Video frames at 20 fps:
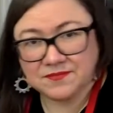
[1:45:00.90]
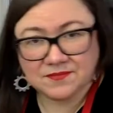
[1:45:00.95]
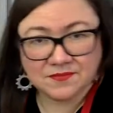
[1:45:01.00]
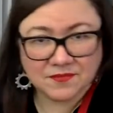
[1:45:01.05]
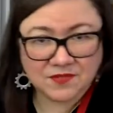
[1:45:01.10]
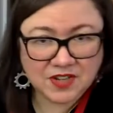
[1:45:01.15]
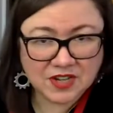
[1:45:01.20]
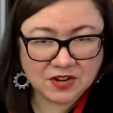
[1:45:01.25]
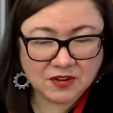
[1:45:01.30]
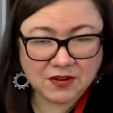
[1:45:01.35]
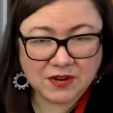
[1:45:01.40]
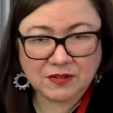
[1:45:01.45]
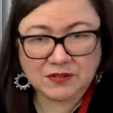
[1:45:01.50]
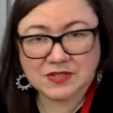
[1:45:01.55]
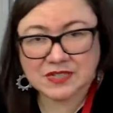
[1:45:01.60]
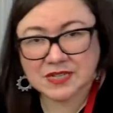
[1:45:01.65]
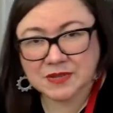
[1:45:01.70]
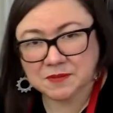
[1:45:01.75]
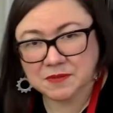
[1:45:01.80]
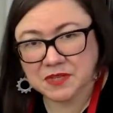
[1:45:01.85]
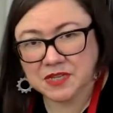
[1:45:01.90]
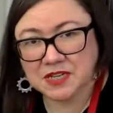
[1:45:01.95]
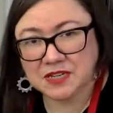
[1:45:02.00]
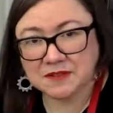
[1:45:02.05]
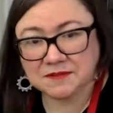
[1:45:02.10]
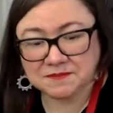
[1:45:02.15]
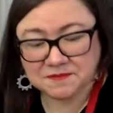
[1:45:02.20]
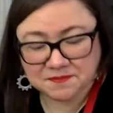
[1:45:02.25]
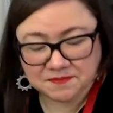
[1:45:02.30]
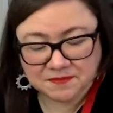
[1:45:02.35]
figure out
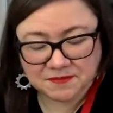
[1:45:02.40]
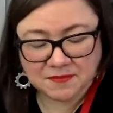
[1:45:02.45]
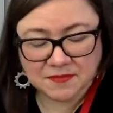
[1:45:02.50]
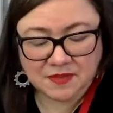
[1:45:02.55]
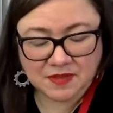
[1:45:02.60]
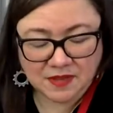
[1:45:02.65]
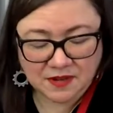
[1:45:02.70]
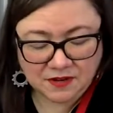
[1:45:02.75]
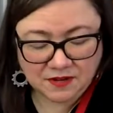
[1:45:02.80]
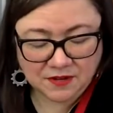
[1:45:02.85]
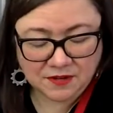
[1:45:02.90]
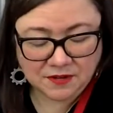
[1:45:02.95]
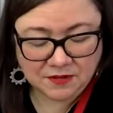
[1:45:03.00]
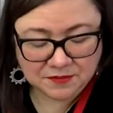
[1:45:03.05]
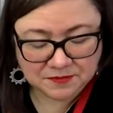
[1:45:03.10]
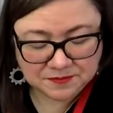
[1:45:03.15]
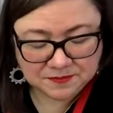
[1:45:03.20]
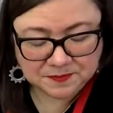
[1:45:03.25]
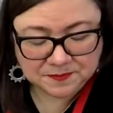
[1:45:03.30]
something that I'll